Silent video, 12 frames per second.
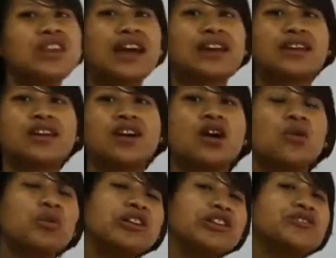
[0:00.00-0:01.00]
light?
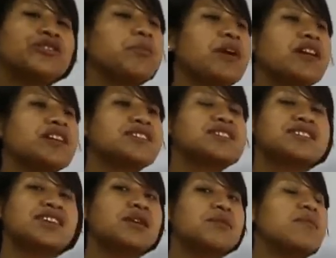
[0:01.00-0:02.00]
Will it remain the
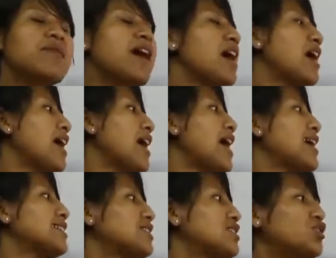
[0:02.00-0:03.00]
same
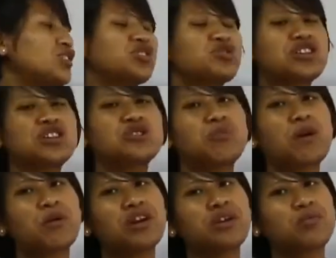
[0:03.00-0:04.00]
as 3 to 10 to the
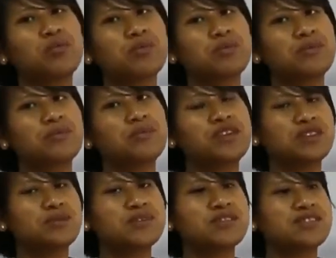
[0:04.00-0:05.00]
power 8 per
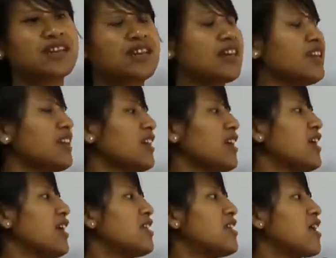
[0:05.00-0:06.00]
meter per second?
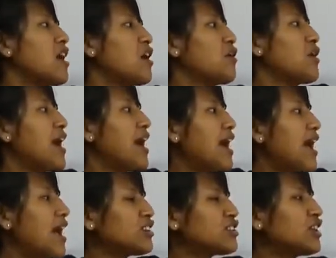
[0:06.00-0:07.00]
Now
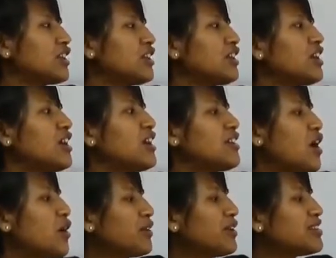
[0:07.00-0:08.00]
actually,
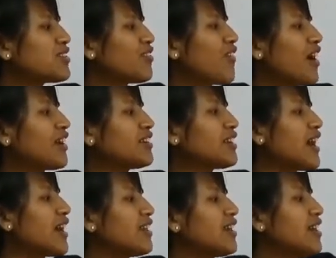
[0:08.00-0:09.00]
now it is found
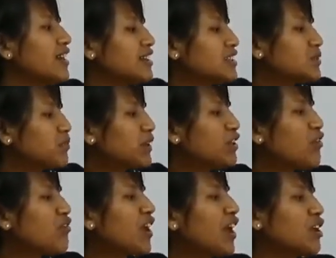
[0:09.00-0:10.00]
that the speed
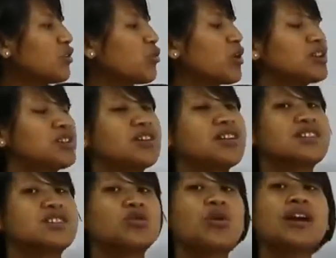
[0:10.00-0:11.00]
of light in water
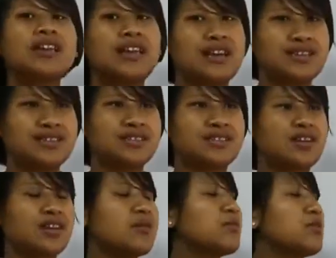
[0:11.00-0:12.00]
is quite less,
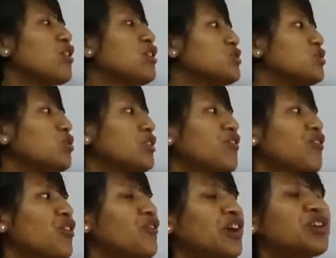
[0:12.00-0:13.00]
okay, because you know that
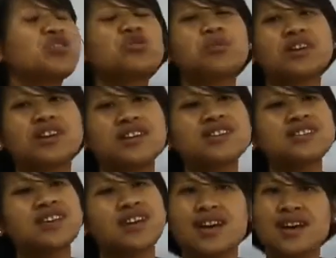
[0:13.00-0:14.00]
for vacuum it is